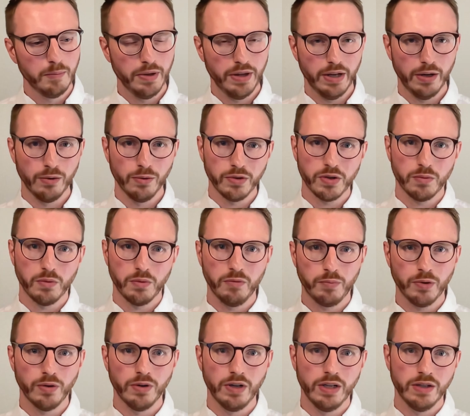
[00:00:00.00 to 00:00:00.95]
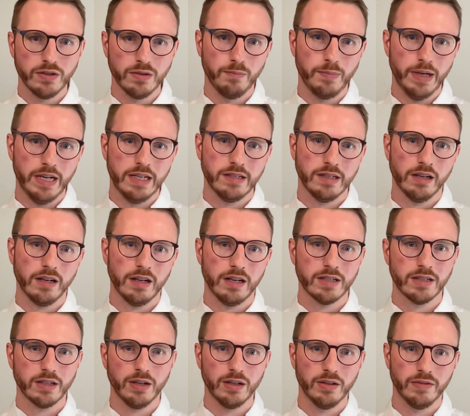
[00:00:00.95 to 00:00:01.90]
but then also we've brought in some
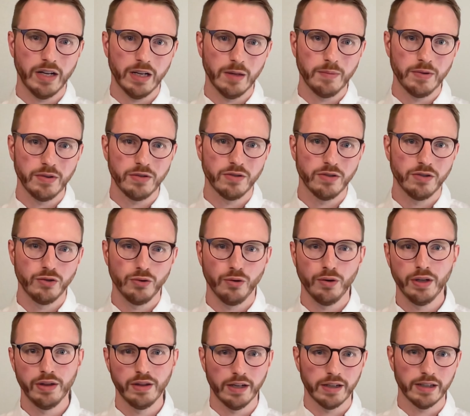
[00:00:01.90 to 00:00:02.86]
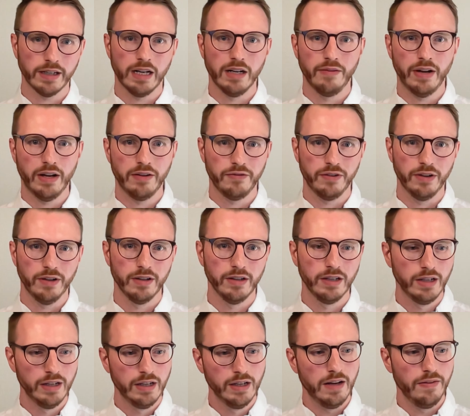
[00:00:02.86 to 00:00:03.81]
best-in-class Go developers to join that kind of effort.
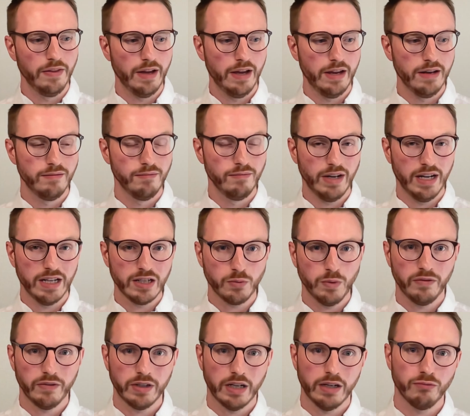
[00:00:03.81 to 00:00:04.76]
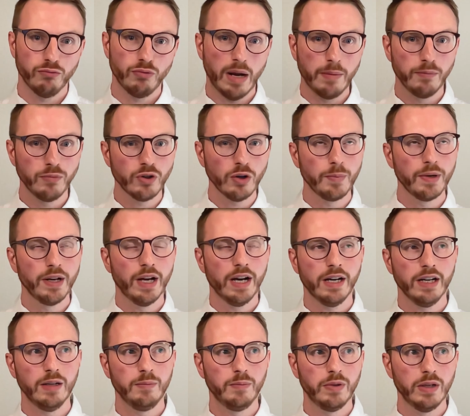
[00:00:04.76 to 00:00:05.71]
And then as we've kind of ramped up and
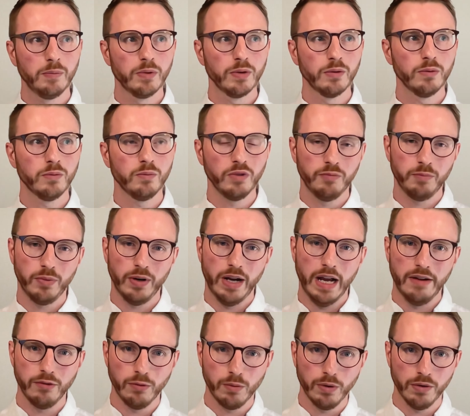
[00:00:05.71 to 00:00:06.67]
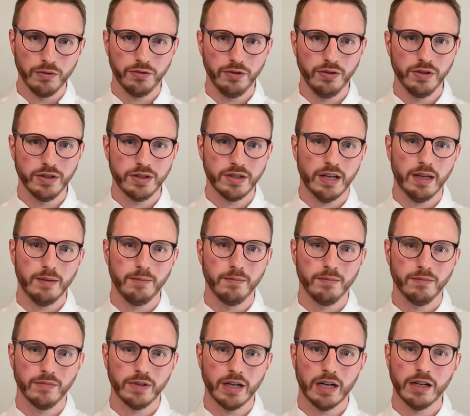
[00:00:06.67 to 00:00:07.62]
hired people, we've put everyone through the
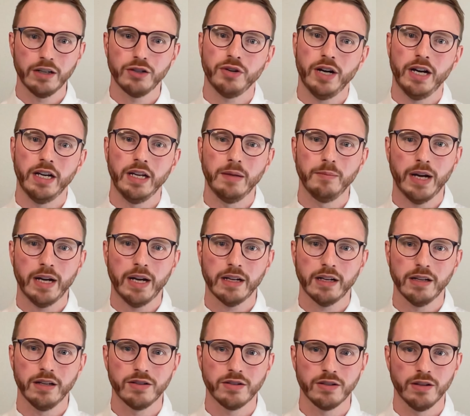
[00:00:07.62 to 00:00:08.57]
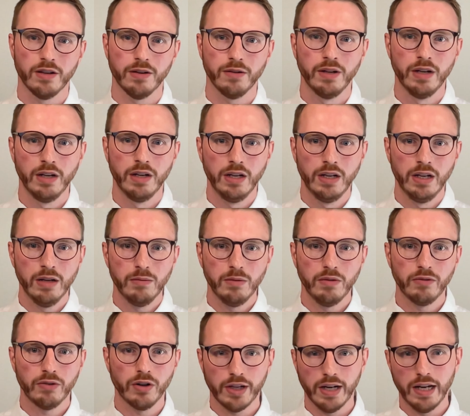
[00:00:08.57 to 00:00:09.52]
same kind of training package. So
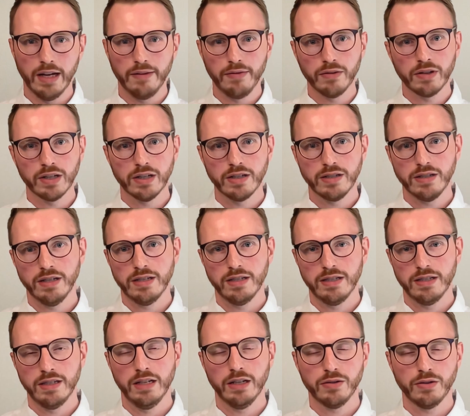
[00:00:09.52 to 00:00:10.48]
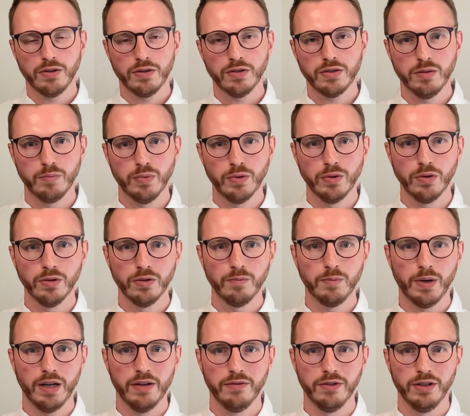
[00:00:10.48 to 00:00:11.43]
we've got that level of consistency across the
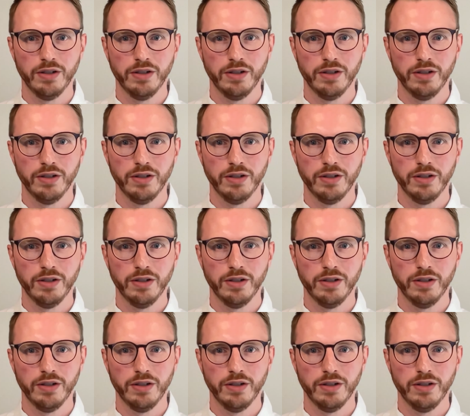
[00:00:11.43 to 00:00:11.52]
board by